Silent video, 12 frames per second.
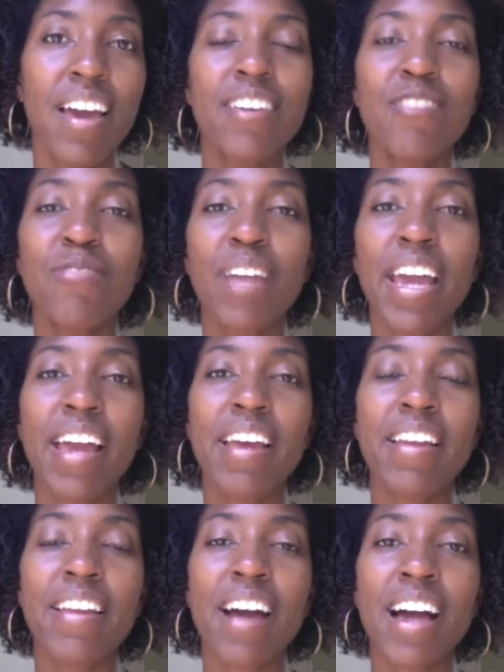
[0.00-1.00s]
You
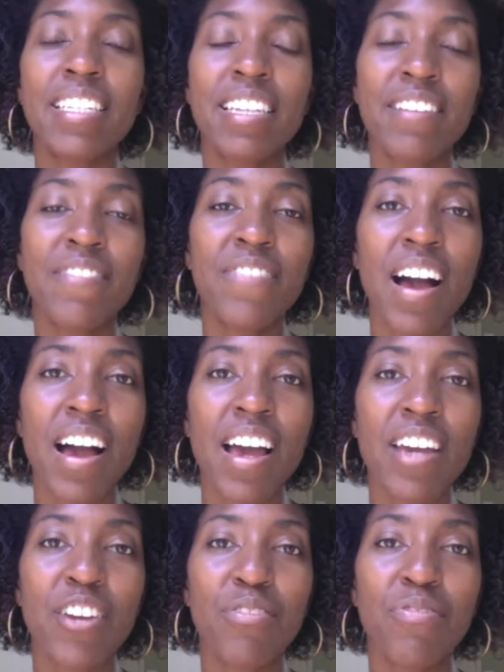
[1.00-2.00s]
can identify
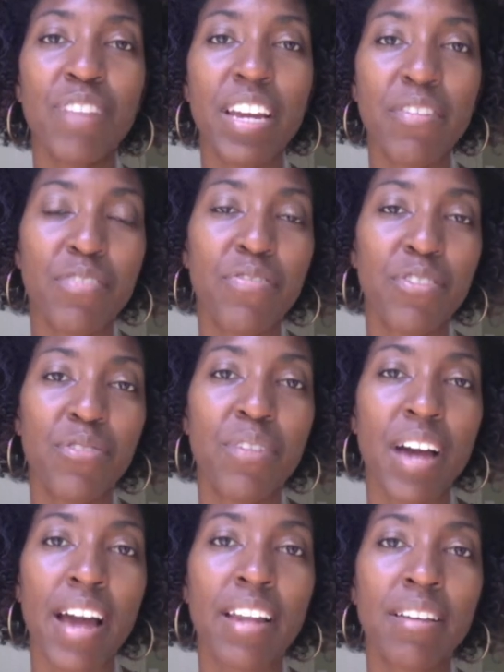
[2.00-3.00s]
your favorite food
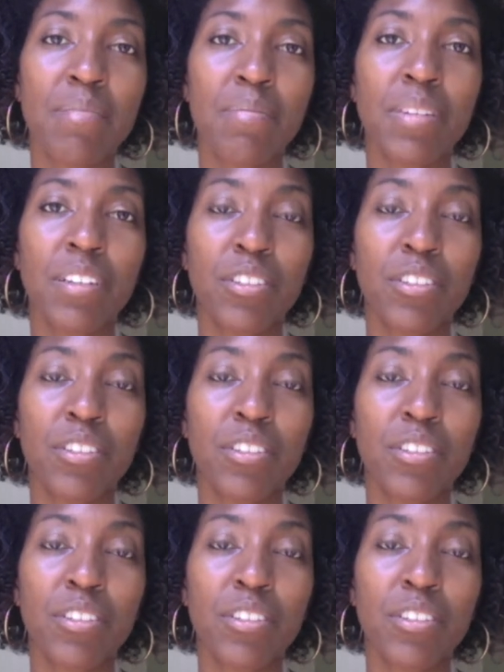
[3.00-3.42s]
item,